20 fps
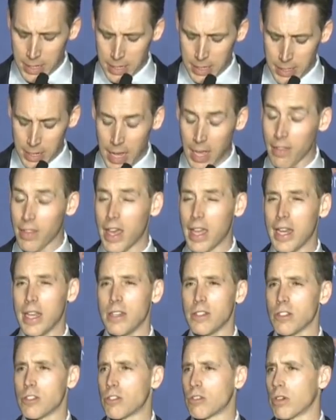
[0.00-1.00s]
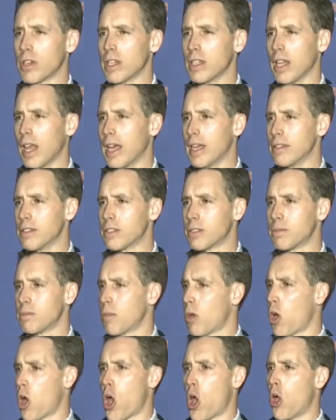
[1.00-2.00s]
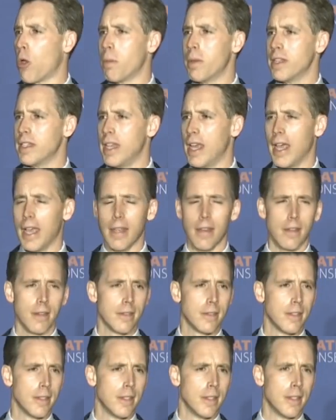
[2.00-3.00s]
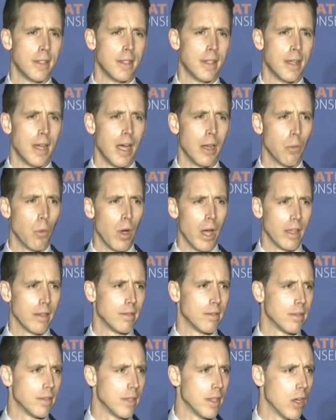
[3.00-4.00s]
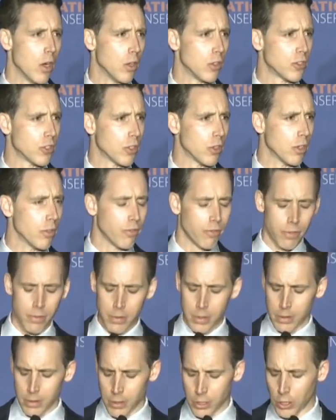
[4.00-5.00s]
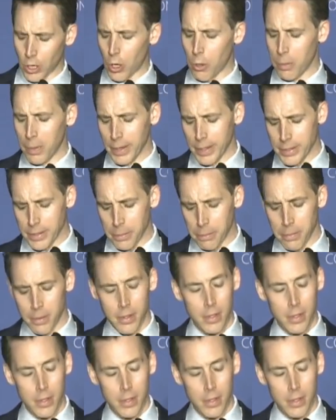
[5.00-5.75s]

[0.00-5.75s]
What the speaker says: Now that industry lies all but dead on what? The altar of globalism.